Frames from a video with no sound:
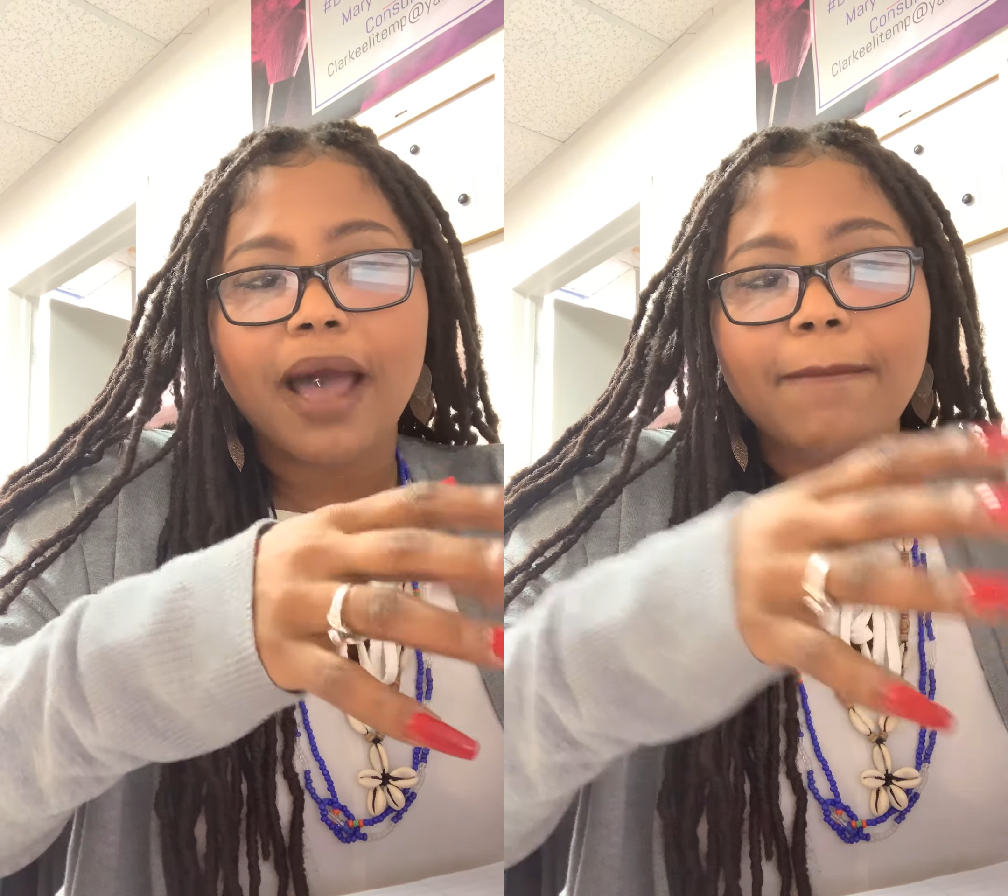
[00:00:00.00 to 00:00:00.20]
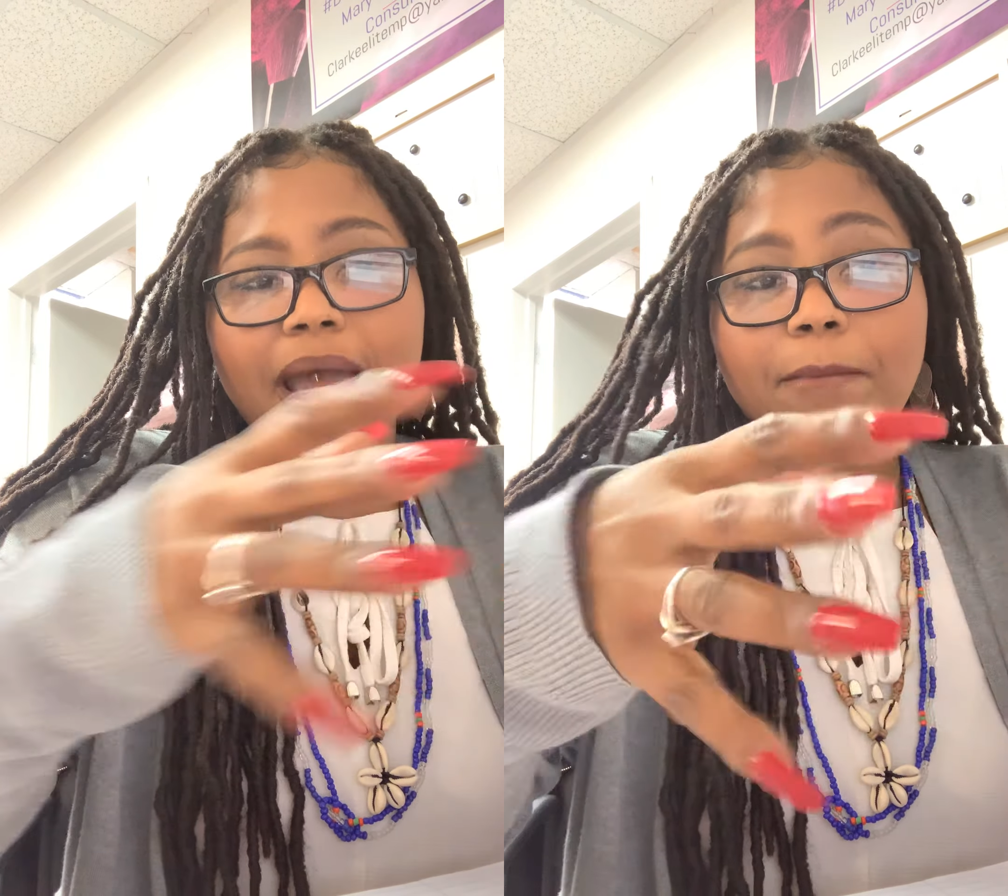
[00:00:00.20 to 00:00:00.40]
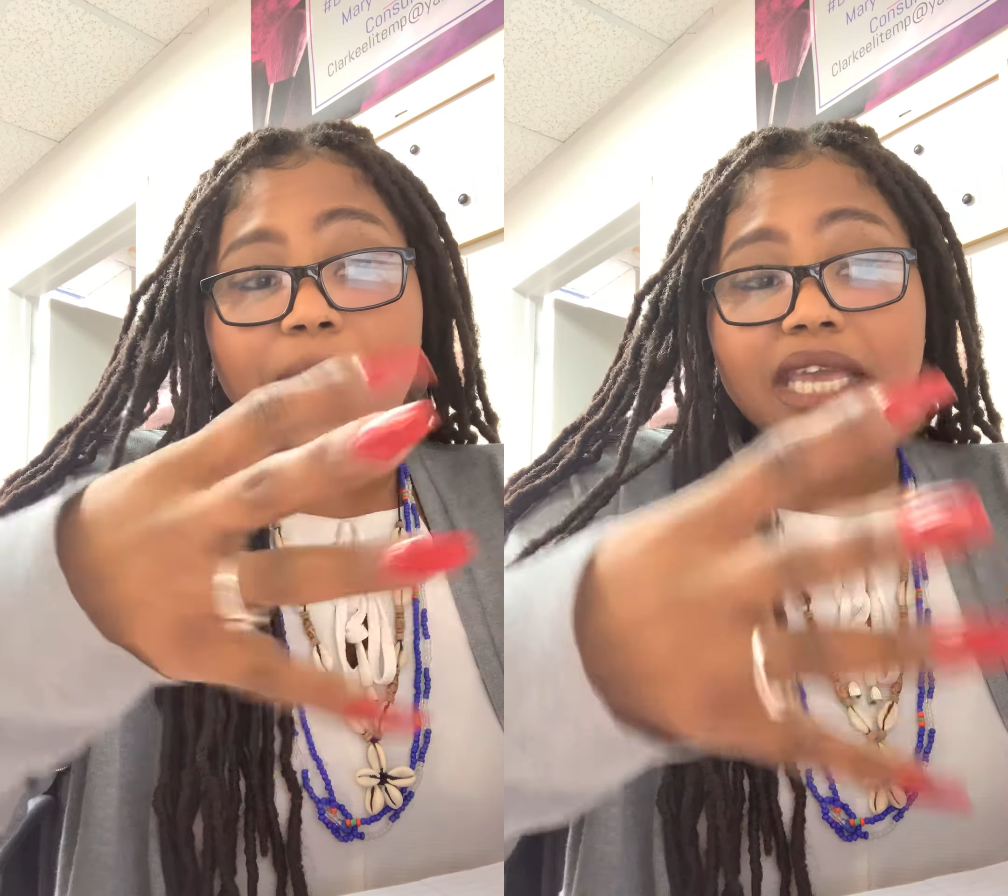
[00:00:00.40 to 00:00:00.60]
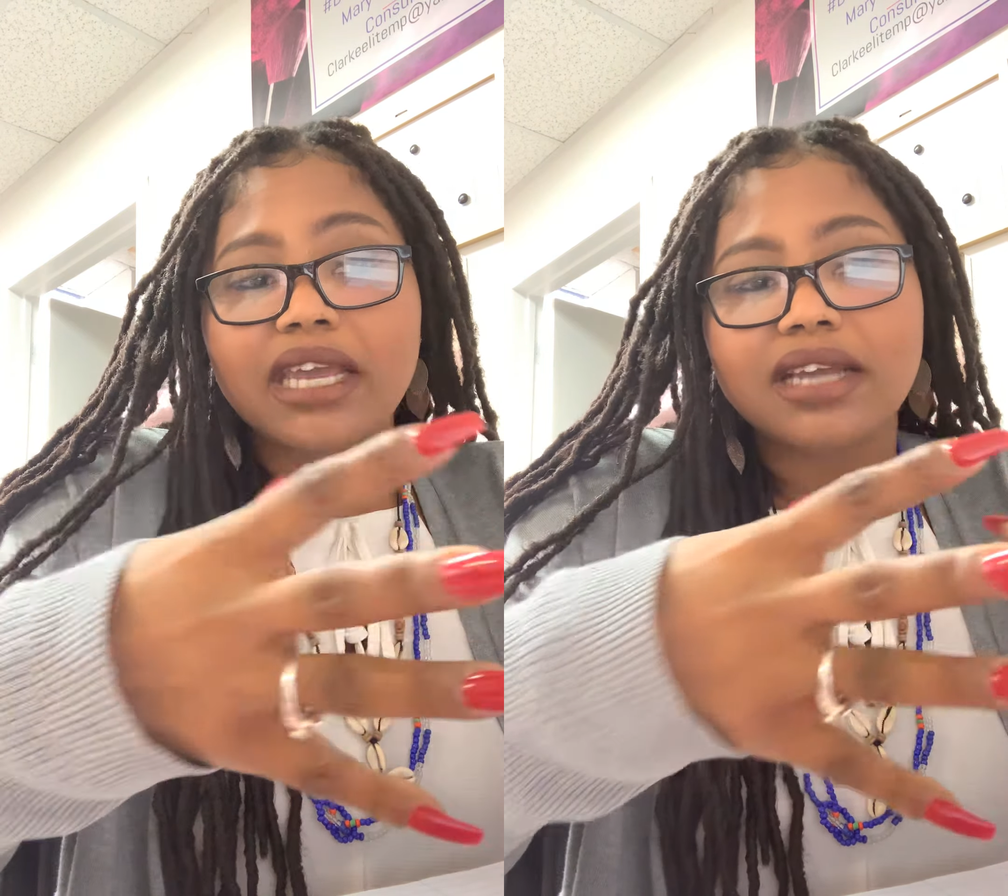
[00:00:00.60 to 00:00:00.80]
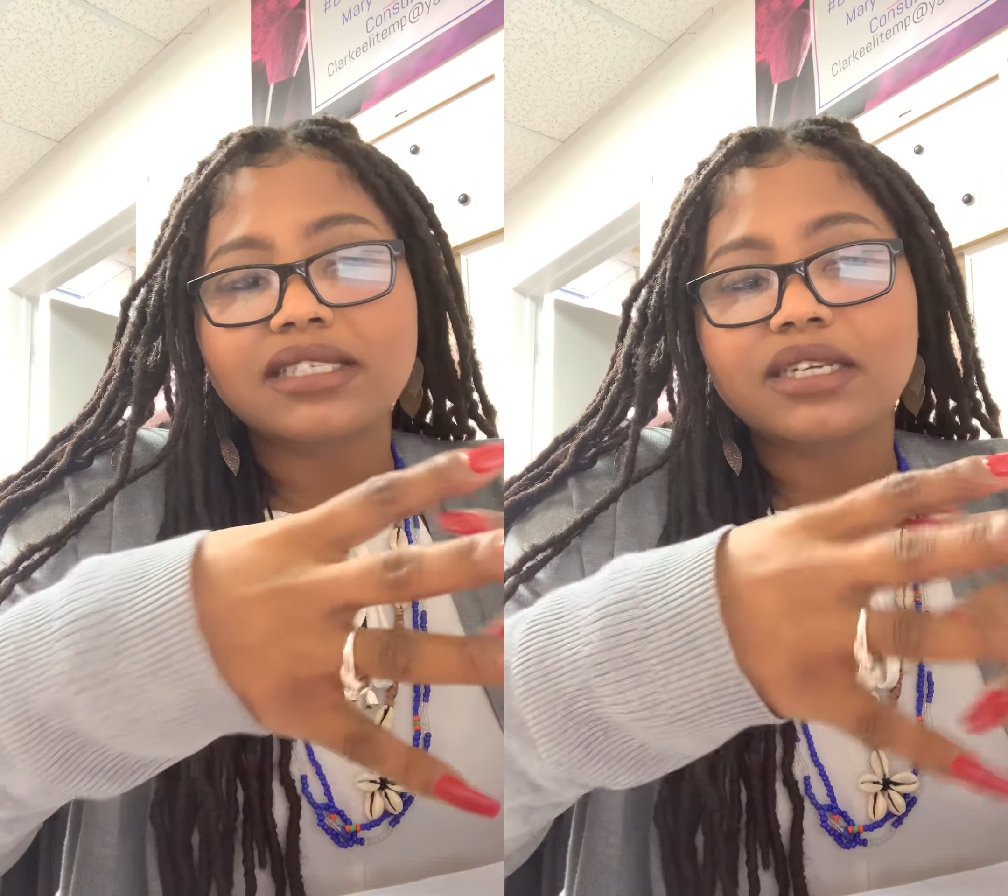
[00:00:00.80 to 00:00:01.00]
by
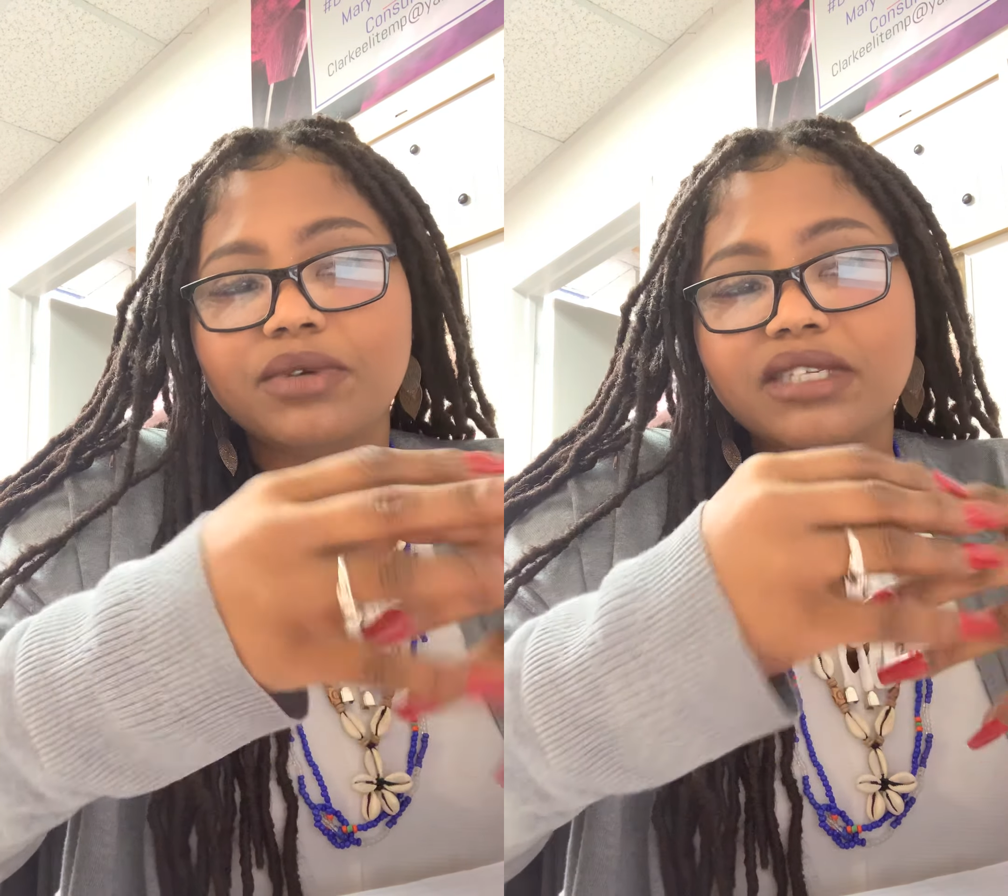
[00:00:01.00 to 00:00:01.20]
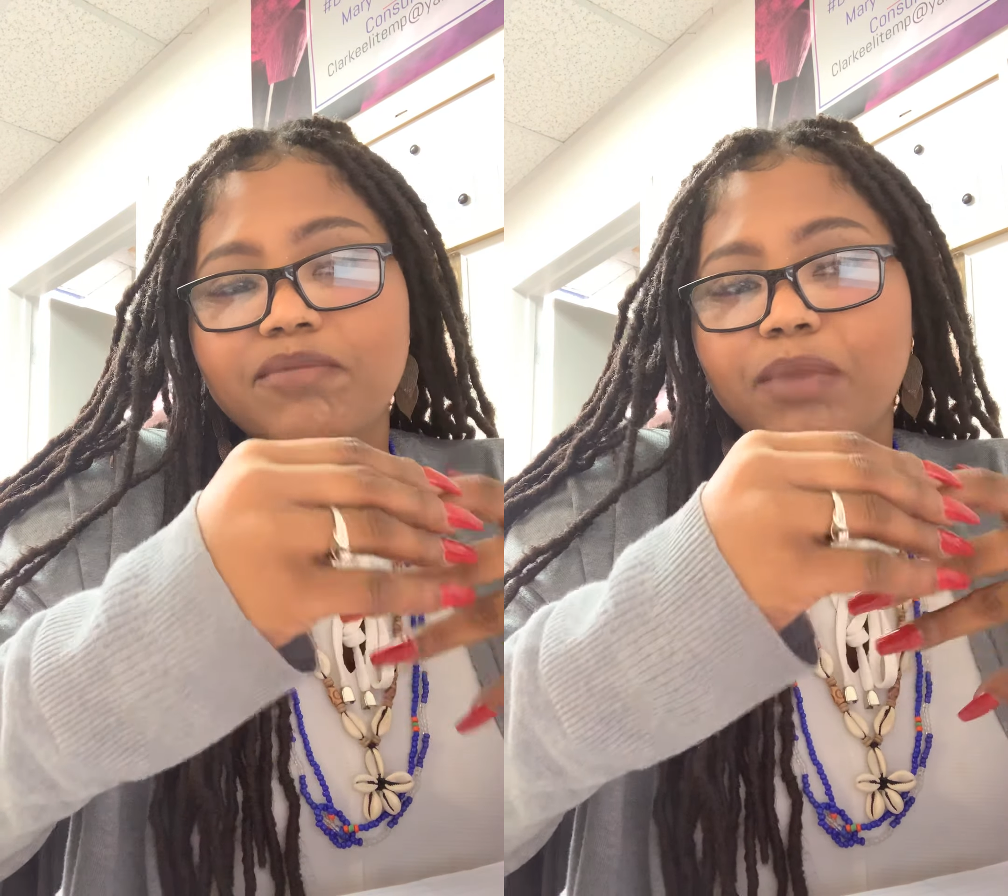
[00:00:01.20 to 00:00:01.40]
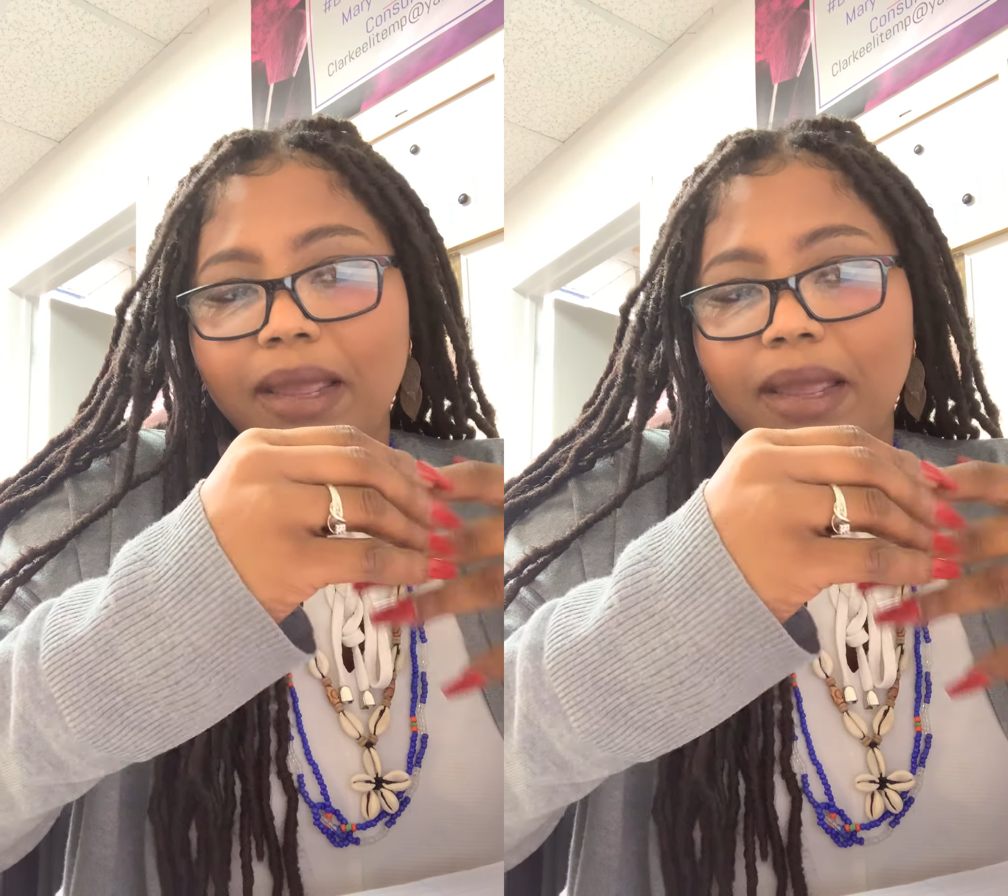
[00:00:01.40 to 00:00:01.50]
making a series of